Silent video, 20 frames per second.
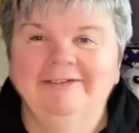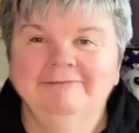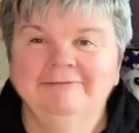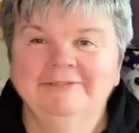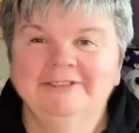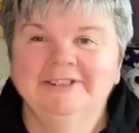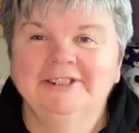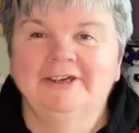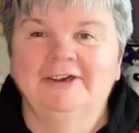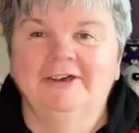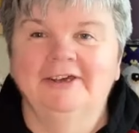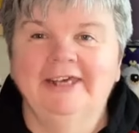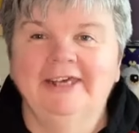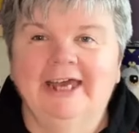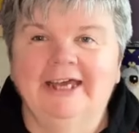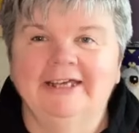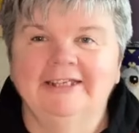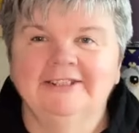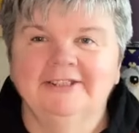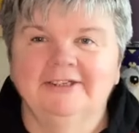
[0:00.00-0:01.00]

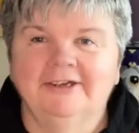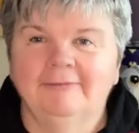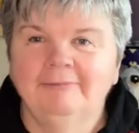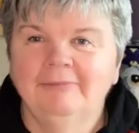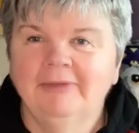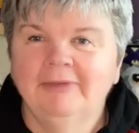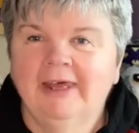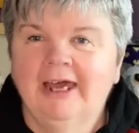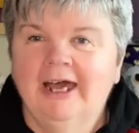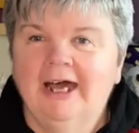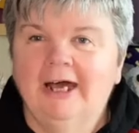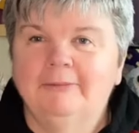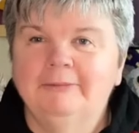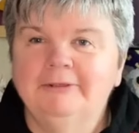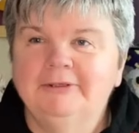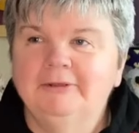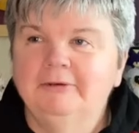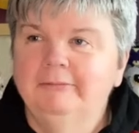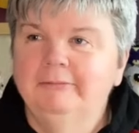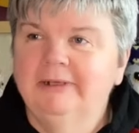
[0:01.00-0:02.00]
So I'll be
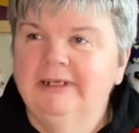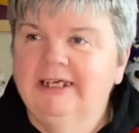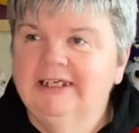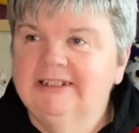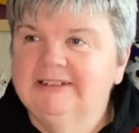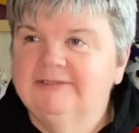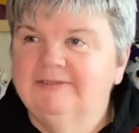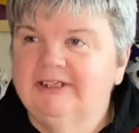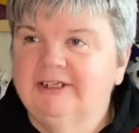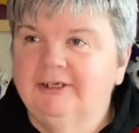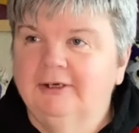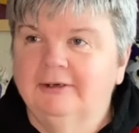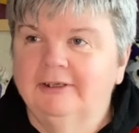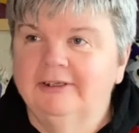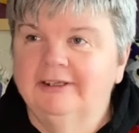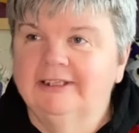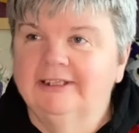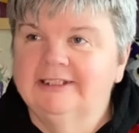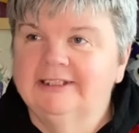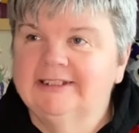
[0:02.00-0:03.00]
doing my next video
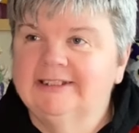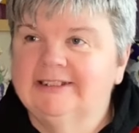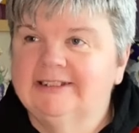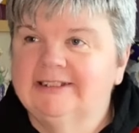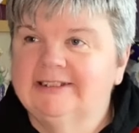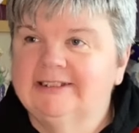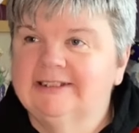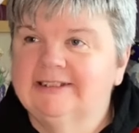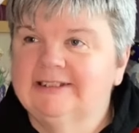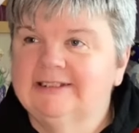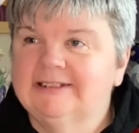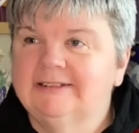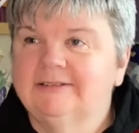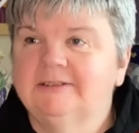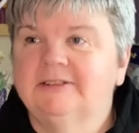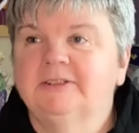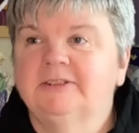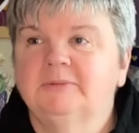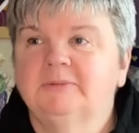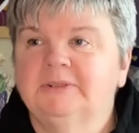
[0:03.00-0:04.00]
on the
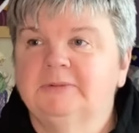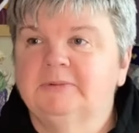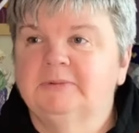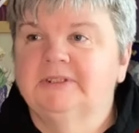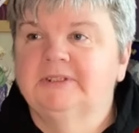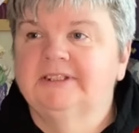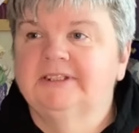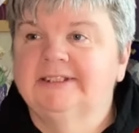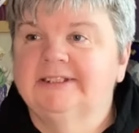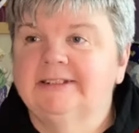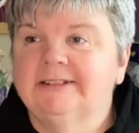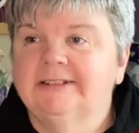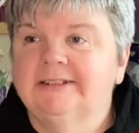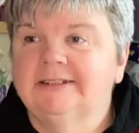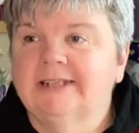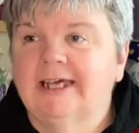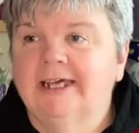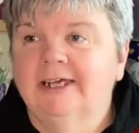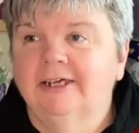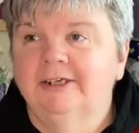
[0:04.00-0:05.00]

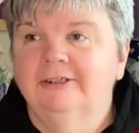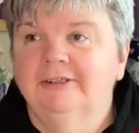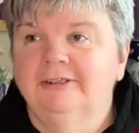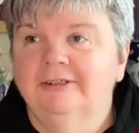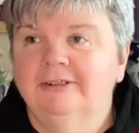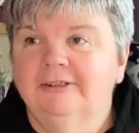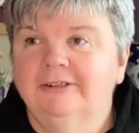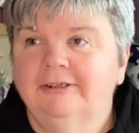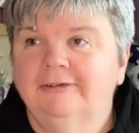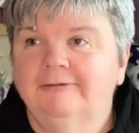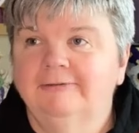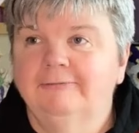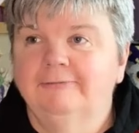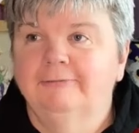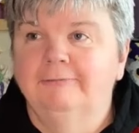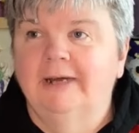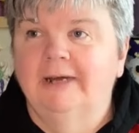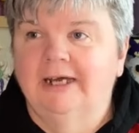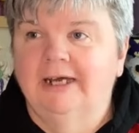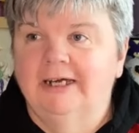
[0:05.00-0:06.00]
2nd of
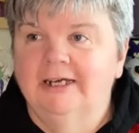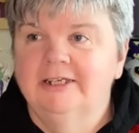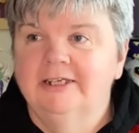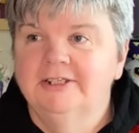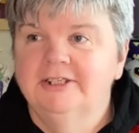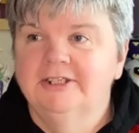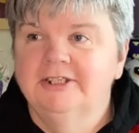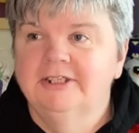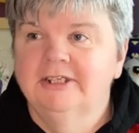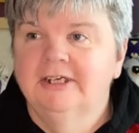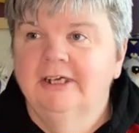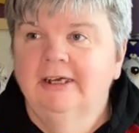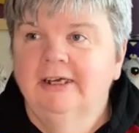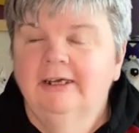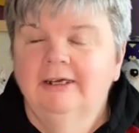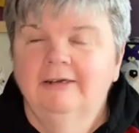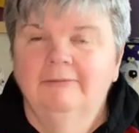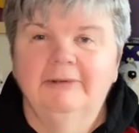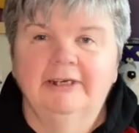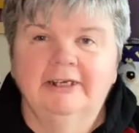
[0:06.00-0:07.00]
March,
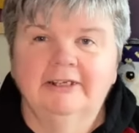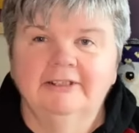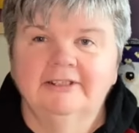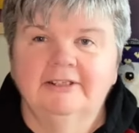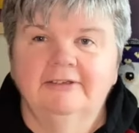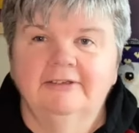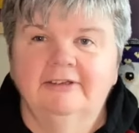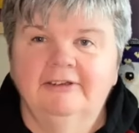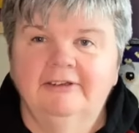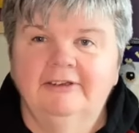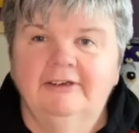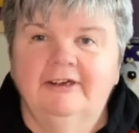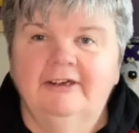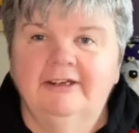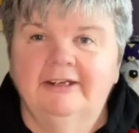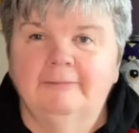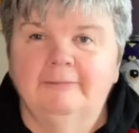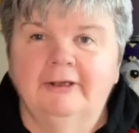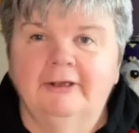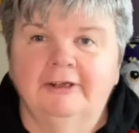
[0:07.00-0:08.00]
because on the
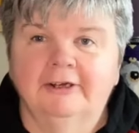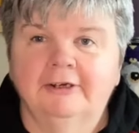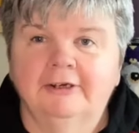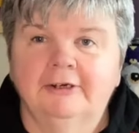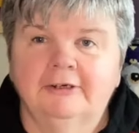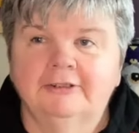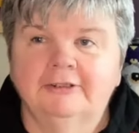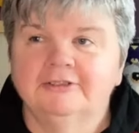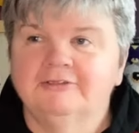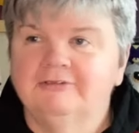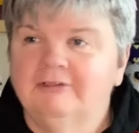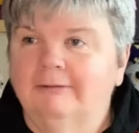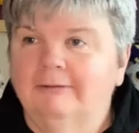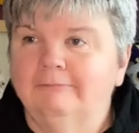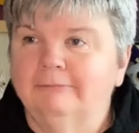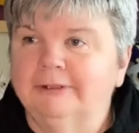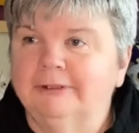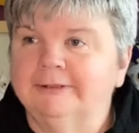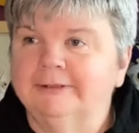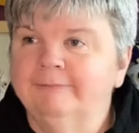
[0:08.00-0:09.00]
3rd I'm on a coach
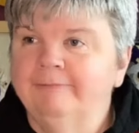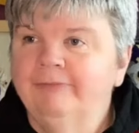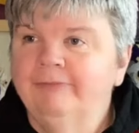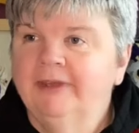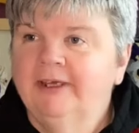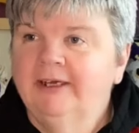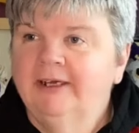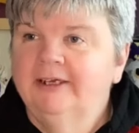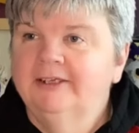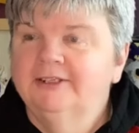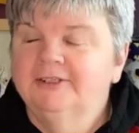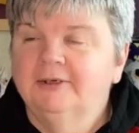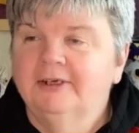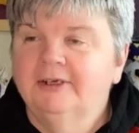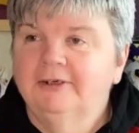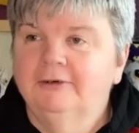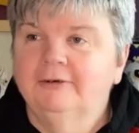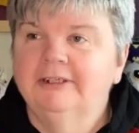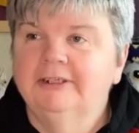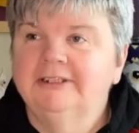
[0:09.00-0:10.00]
ramble. So I
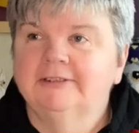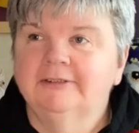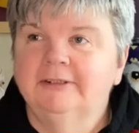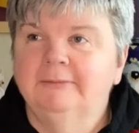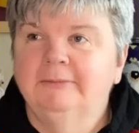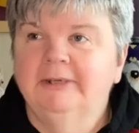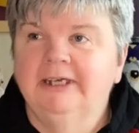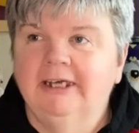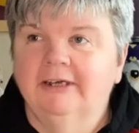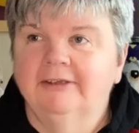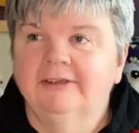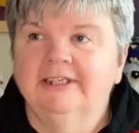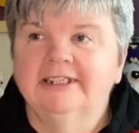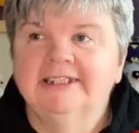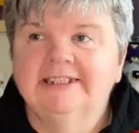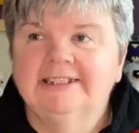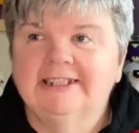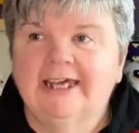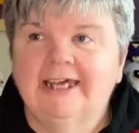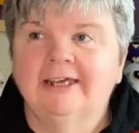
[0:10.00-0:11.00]
know it's going to be on the
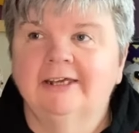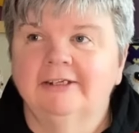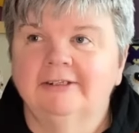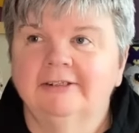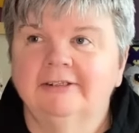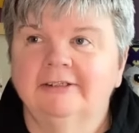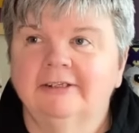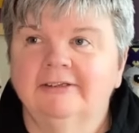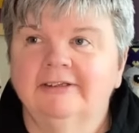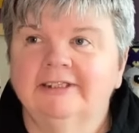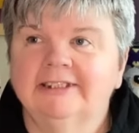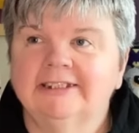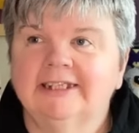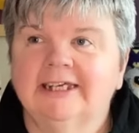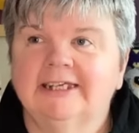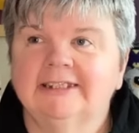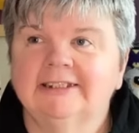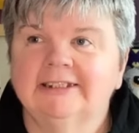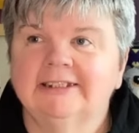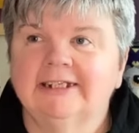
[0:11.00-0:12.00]
2nd, on the
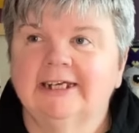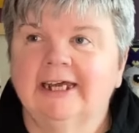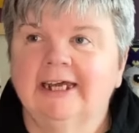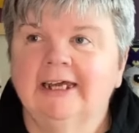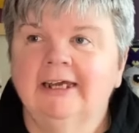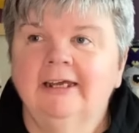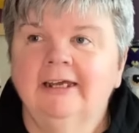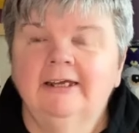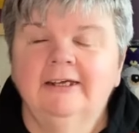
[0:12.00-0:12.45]
Saturday.